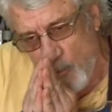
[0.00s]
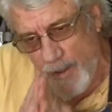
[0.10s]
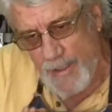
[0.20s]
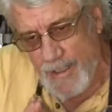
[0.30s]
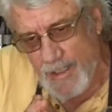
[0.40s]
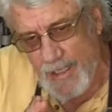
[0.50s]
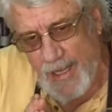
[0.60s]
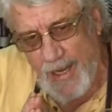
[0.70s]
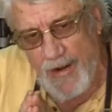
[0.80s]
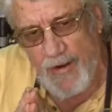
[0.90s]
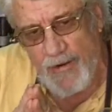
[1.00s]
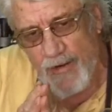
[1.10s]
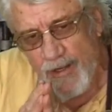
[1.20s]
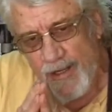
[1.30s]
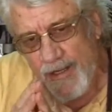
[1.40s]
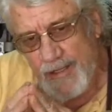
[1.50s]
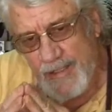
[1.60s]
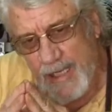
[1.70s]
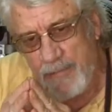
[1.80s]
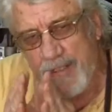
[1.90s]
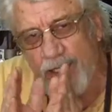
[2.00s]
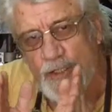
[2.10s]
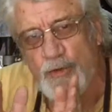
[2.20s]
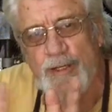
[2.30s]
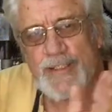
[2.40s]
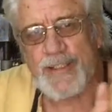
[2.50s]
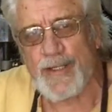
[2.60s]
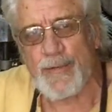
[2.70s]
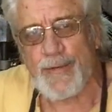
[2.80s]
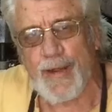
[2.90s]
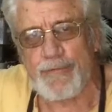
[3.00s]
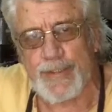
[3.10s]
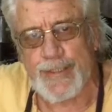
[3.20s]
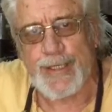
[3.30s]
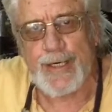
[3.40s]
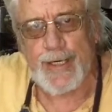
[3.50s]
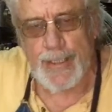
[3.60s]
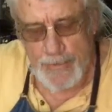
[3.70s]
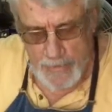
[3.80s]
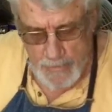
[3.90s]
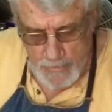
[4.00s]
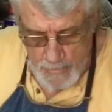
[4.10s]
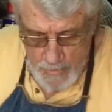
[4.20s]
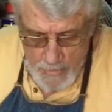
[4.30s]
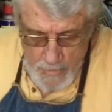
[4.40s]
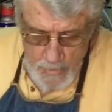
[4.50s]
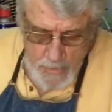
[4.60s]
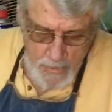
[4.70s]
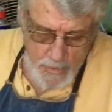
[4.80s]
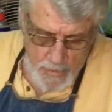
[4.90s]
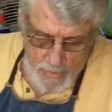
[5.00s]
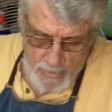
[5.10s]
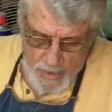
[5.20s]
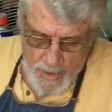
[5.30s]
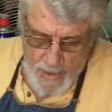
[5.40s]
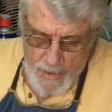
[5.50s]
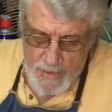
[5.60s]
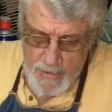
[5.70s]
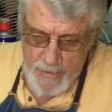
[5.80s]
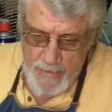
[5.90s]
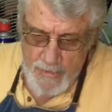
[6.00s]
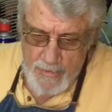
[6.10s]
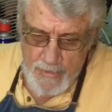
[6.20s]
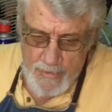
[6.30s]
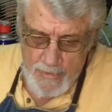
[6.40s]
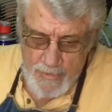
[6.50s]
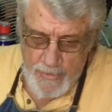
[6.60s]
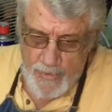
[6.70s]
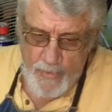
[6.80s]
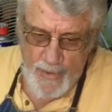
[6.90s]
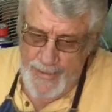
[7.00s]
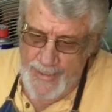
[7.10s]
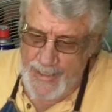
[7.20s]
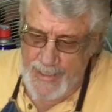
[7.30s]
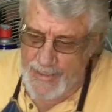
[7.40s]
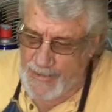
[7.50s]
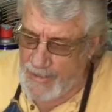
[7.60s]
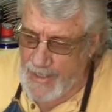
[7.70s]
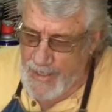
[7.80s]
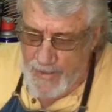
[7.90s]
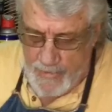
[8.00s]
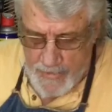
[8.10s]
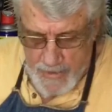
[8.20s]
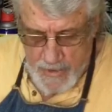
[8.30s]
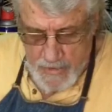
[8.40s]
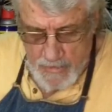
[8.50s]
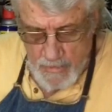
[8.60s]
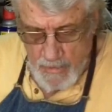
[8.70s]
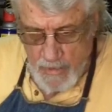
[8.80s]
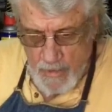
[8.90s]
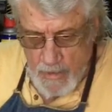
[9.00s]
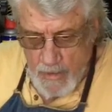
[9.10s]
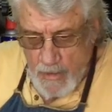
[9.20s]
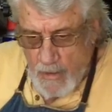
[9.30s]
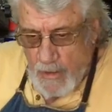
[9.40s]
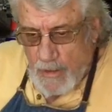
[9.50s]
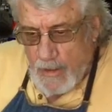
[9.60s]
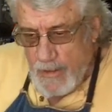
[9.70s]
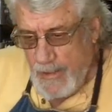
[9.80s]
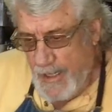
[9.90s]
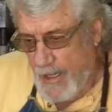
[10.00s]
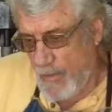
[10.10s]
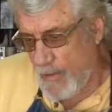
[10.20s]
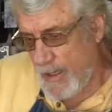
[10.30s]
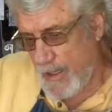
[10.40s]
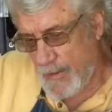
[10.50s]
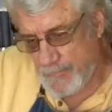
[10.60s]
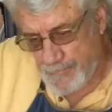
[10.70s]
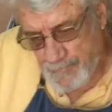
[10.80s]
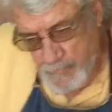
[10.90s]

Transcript: one little error keeps increasing with every cut. So you don't want any little errors. Now,